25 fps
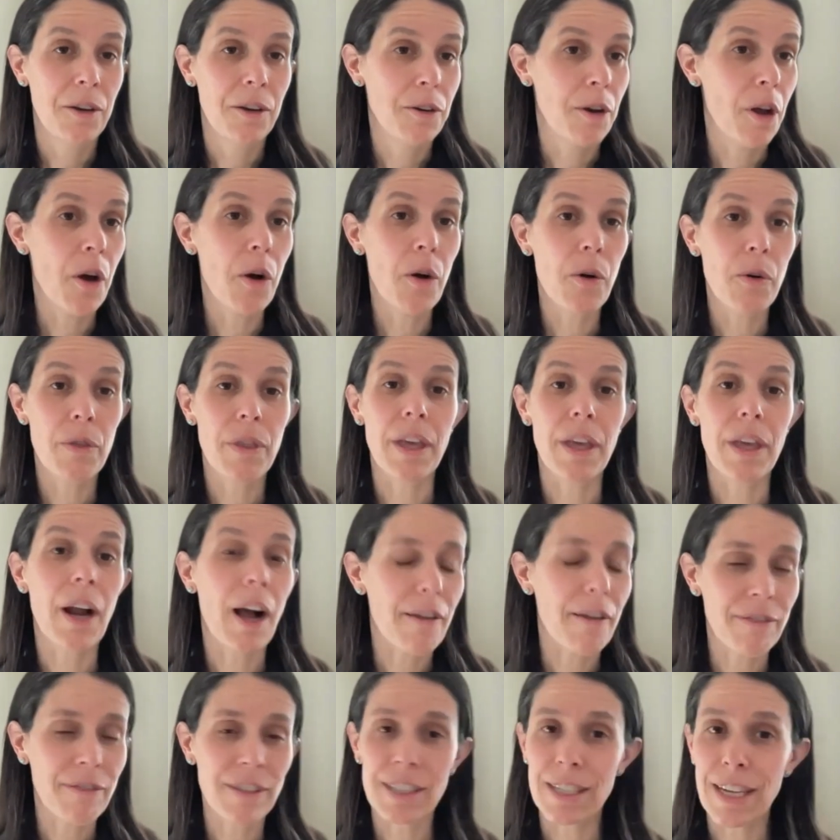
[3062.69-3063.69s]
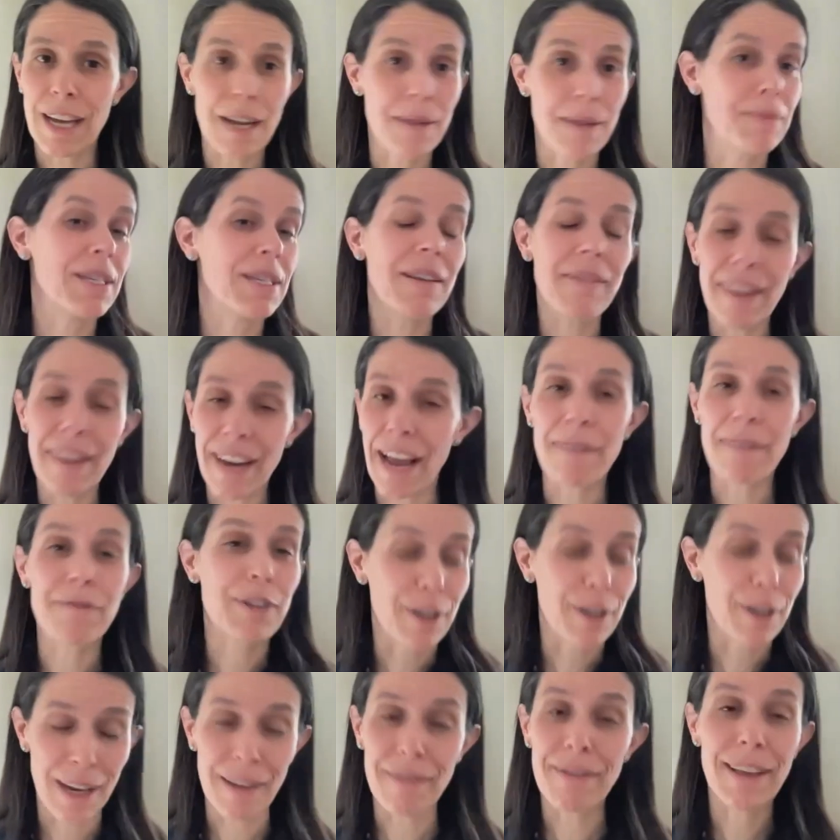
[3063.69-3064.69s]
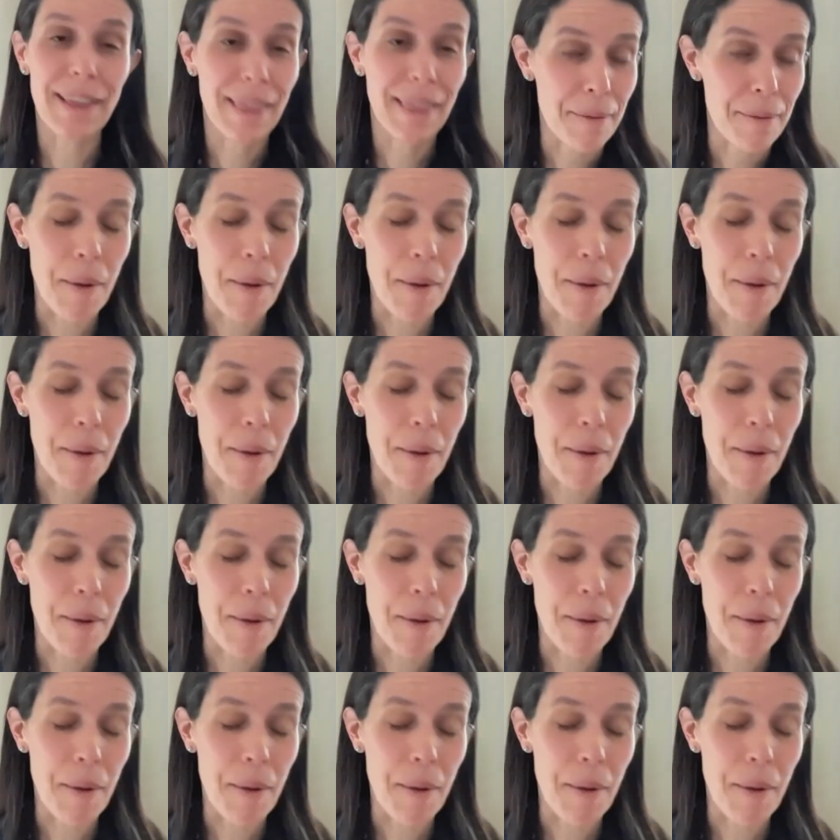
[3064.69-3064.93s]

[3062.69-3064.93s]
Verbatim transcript: know that oftentimes, even after giving